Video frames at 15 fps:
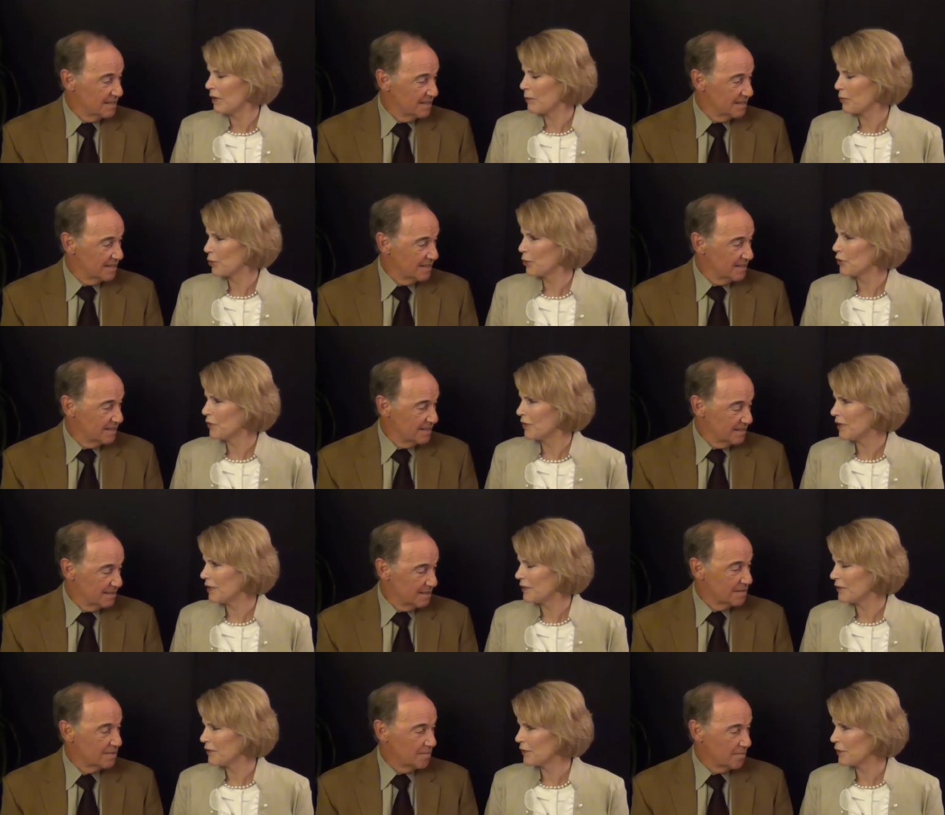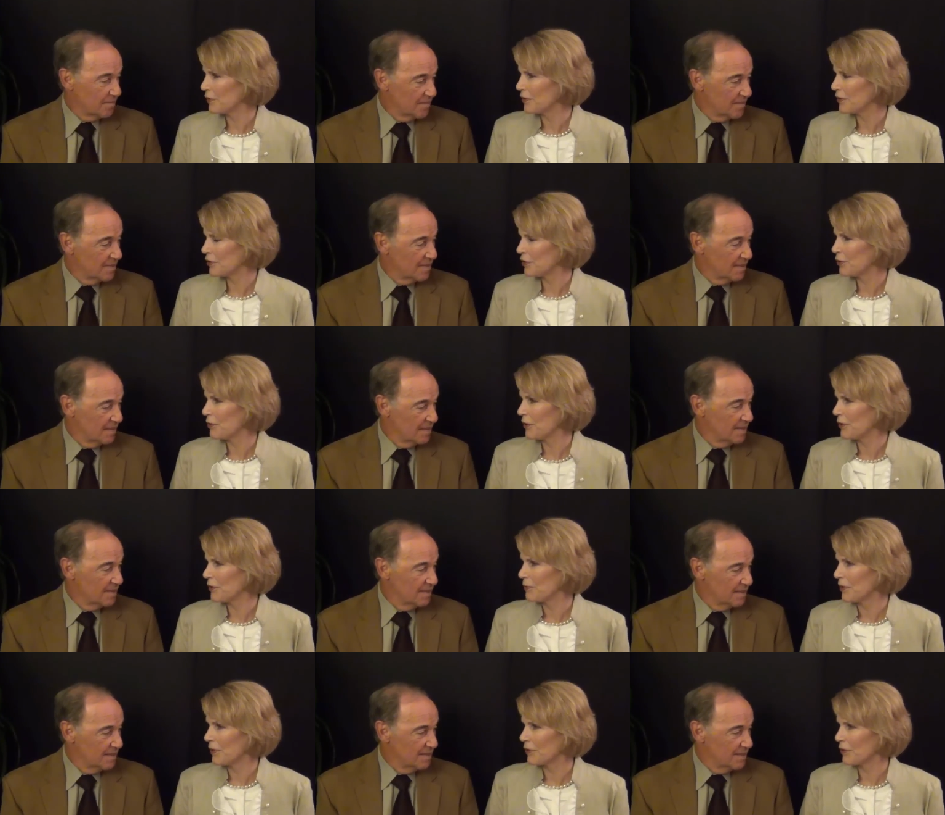Speaker 1: approve it for the
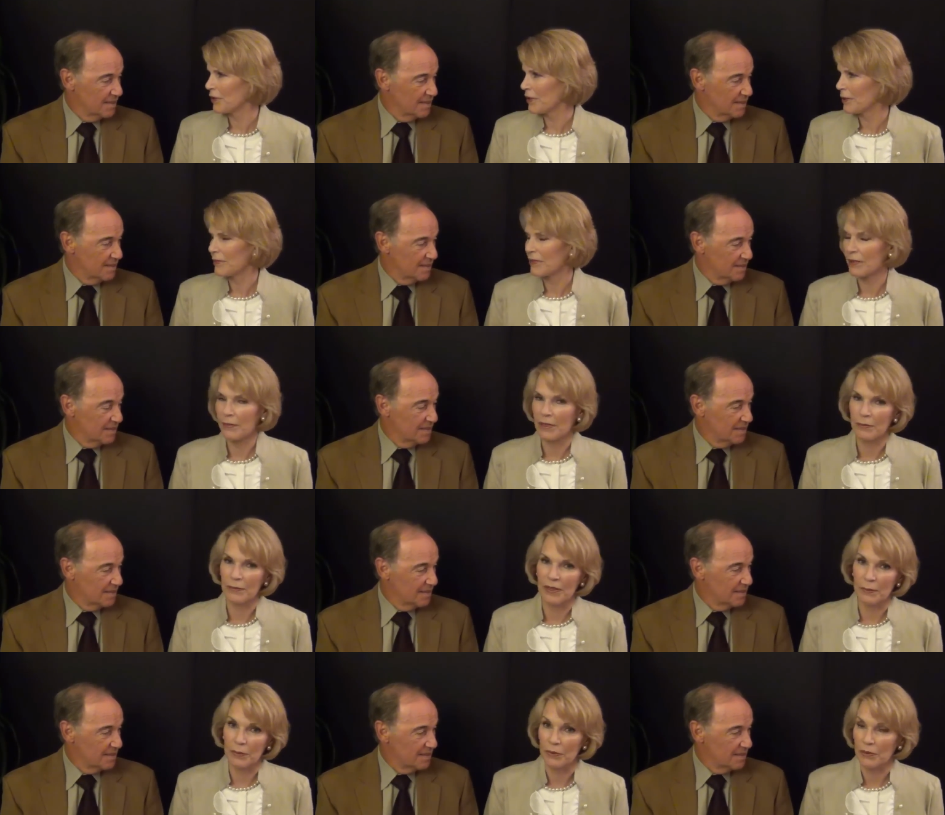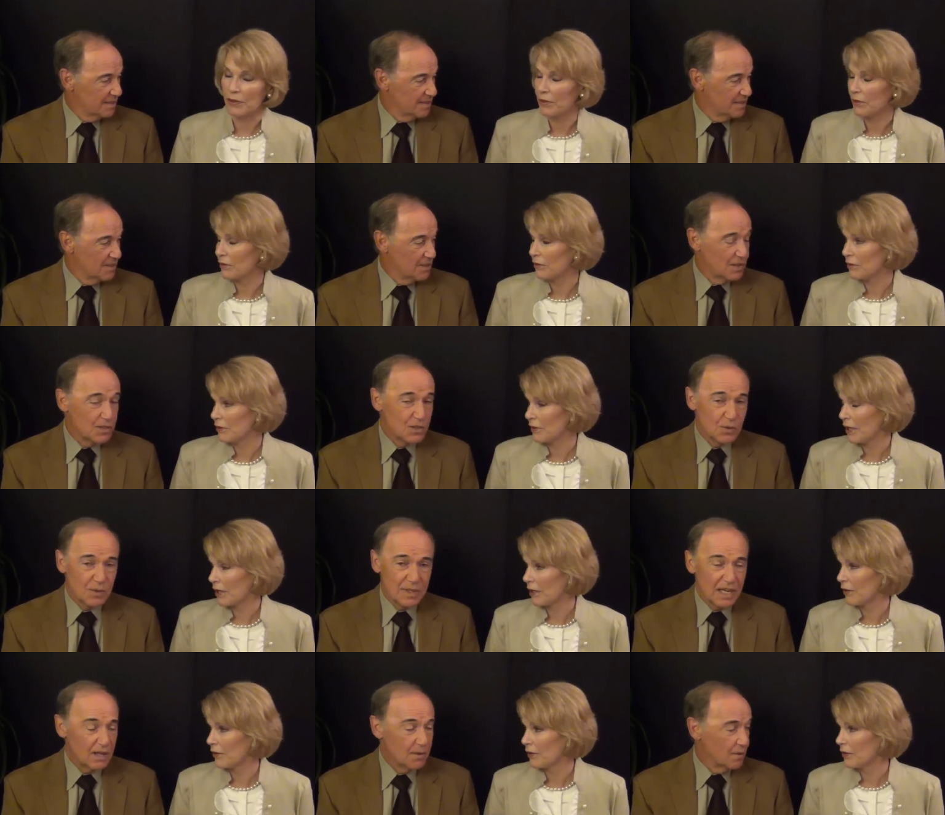200 milligrams. I mean, people could you could do,
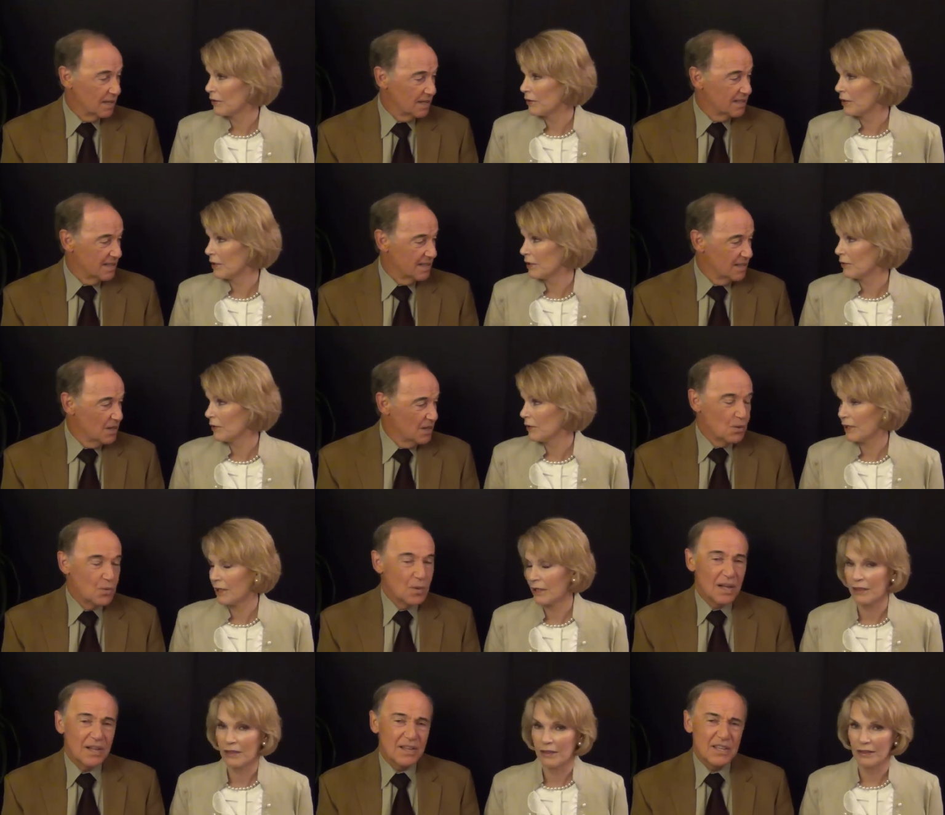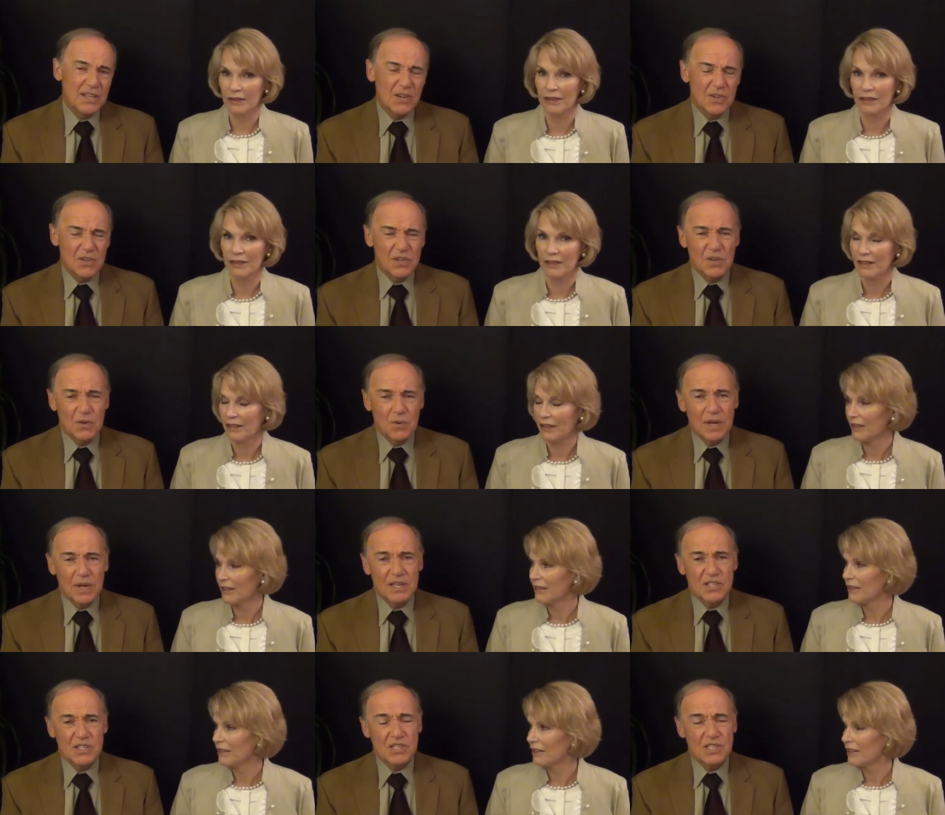it on their own anyway. Well, you know, you don't
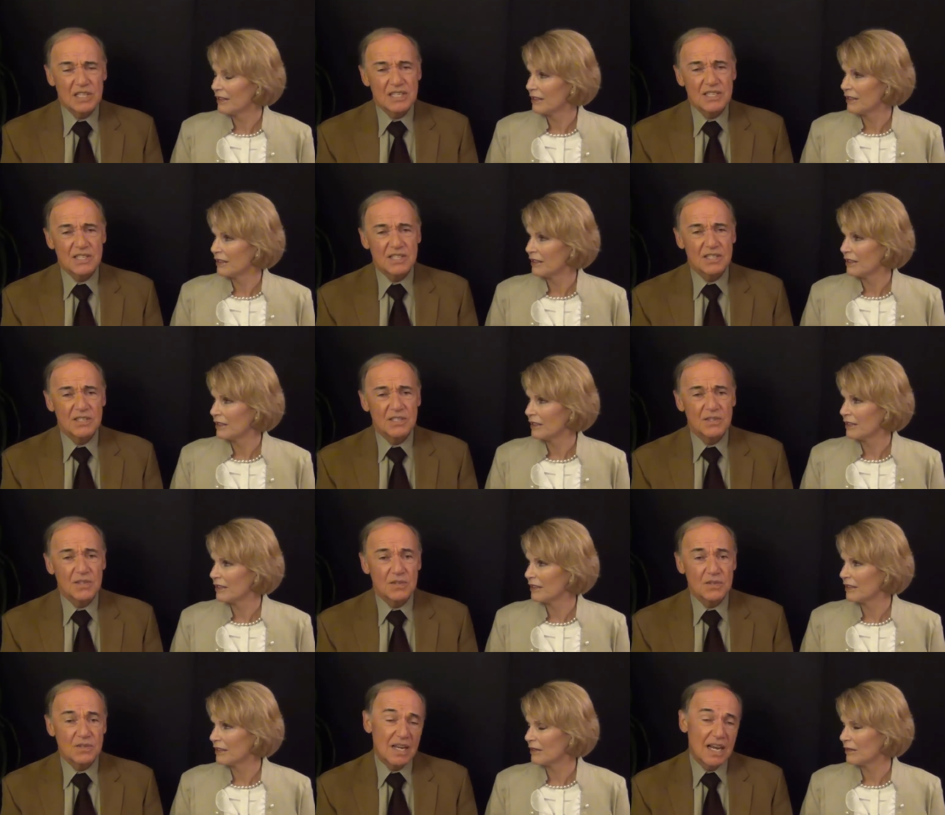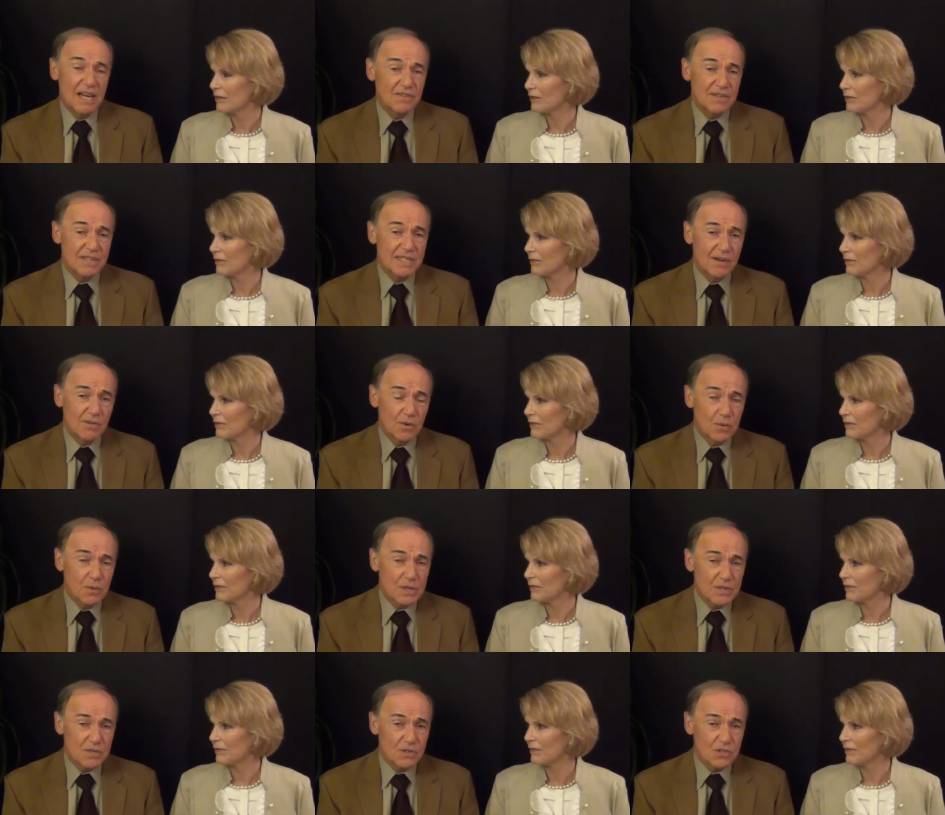
Speaker 2: want to just listen to those ivory tower
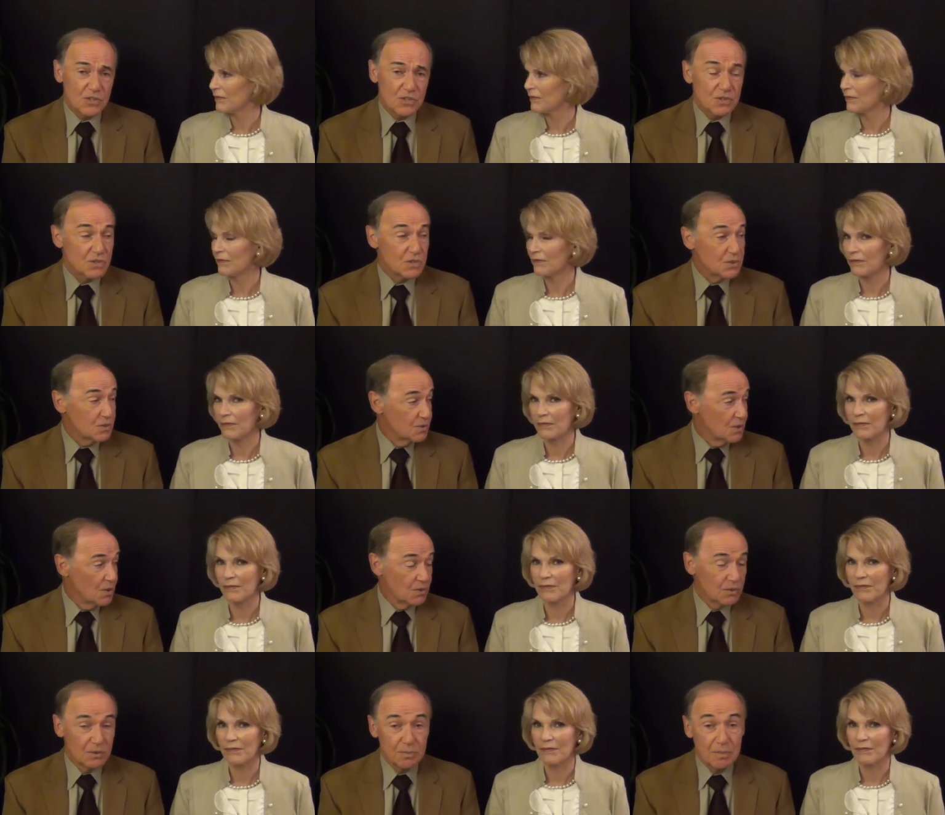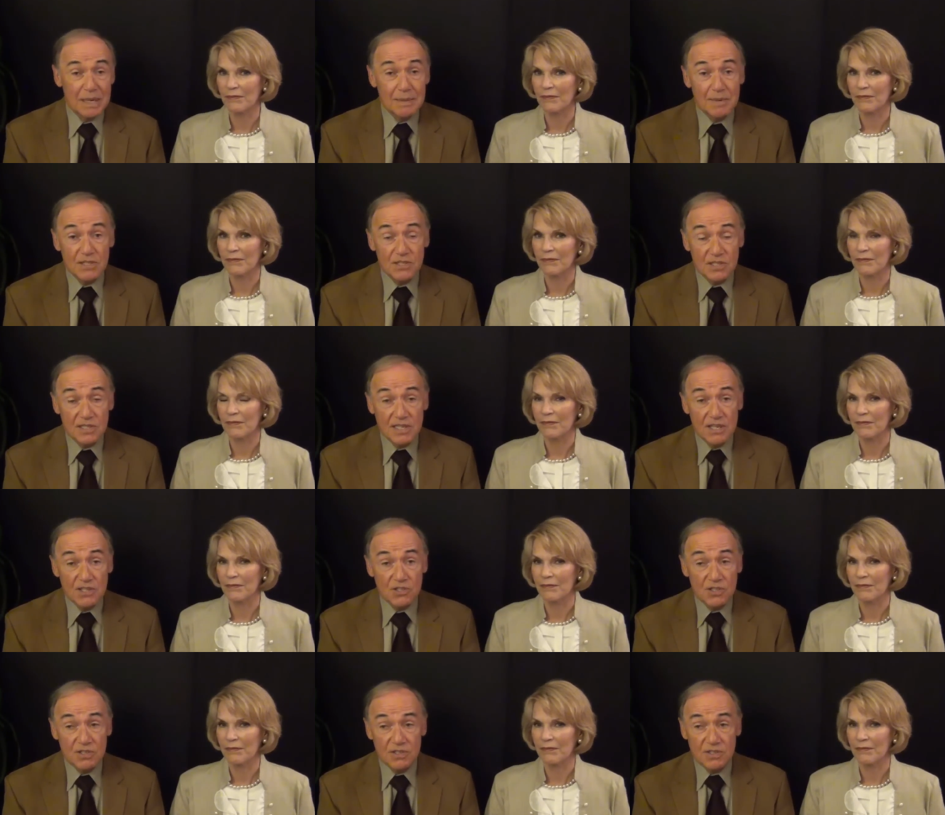researchers who don't pay much
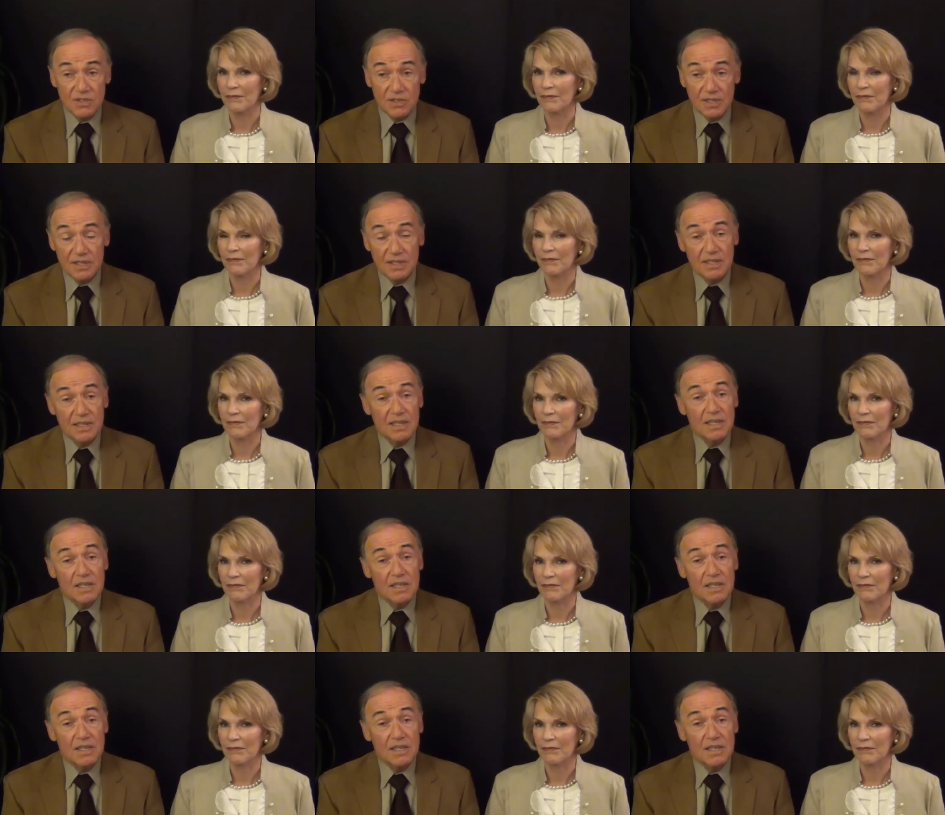attention to the